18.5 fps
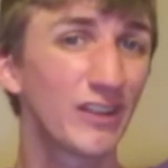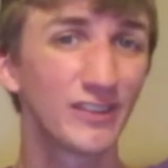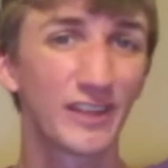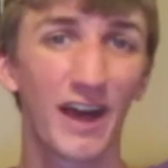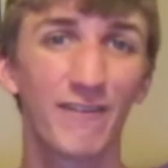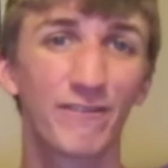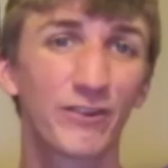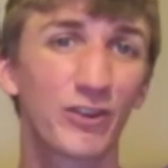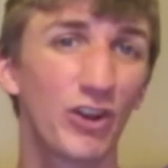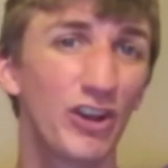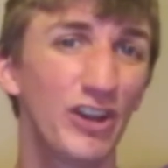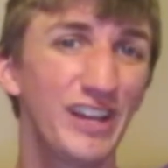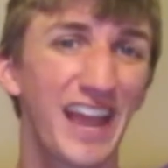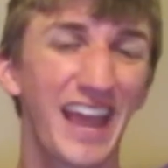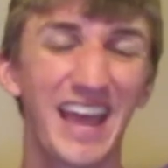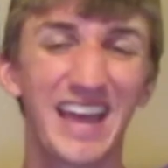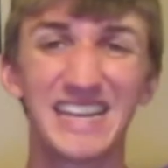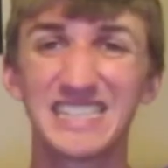Lovegood
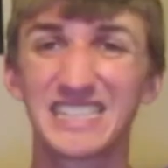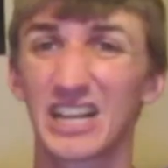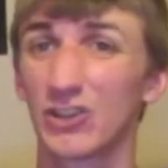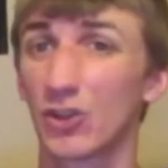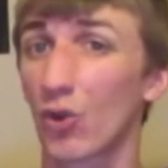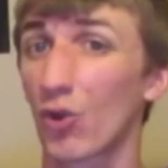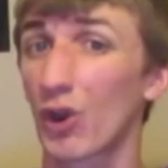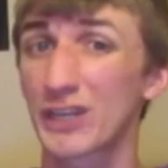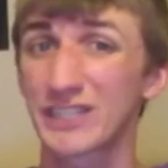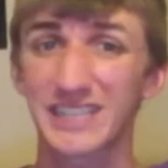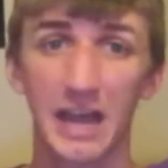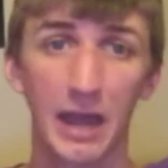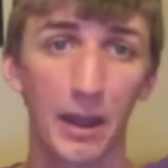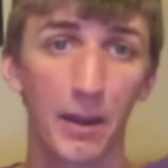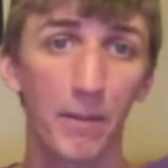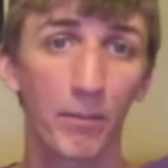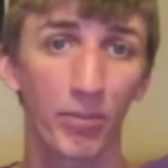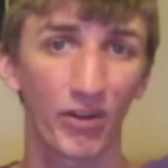and Dolores
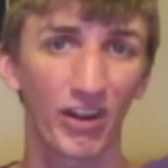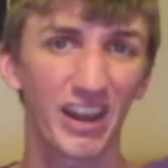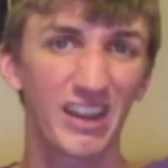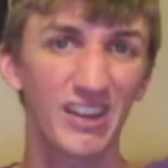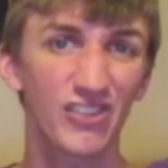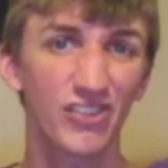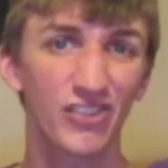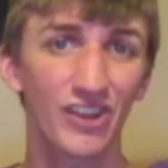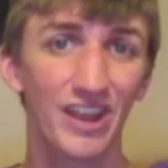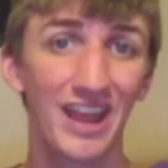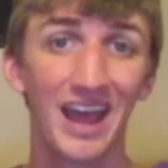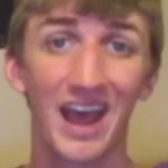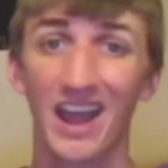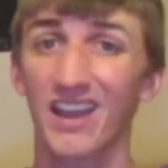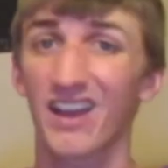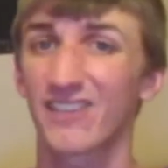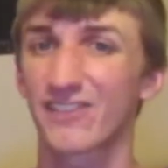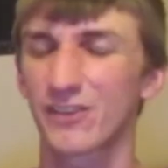Umbridge.
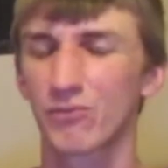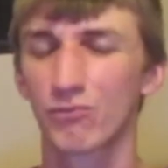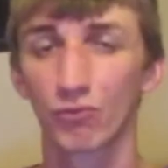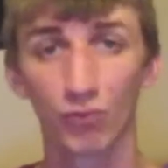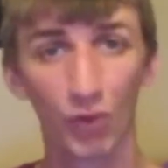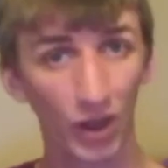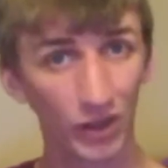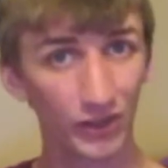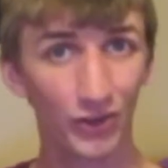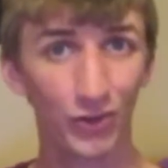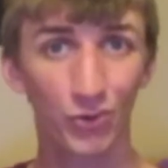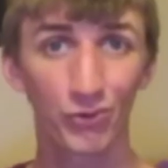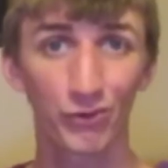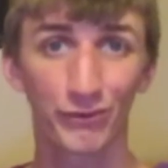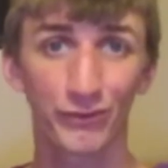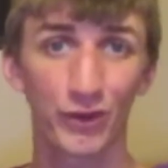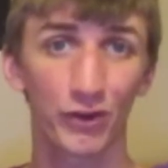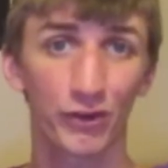I got some really
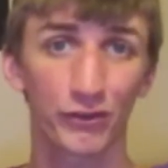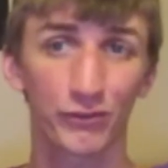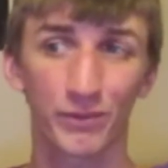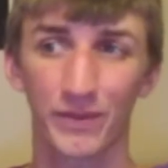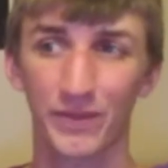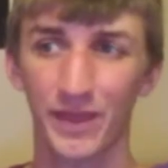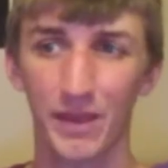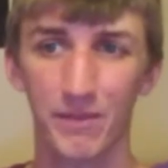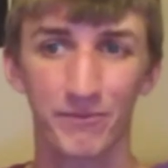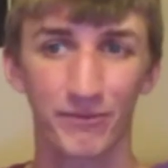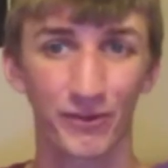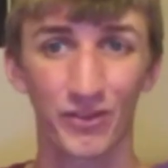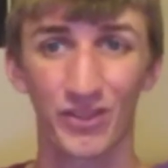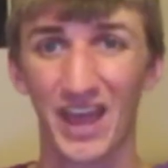cool photos with them for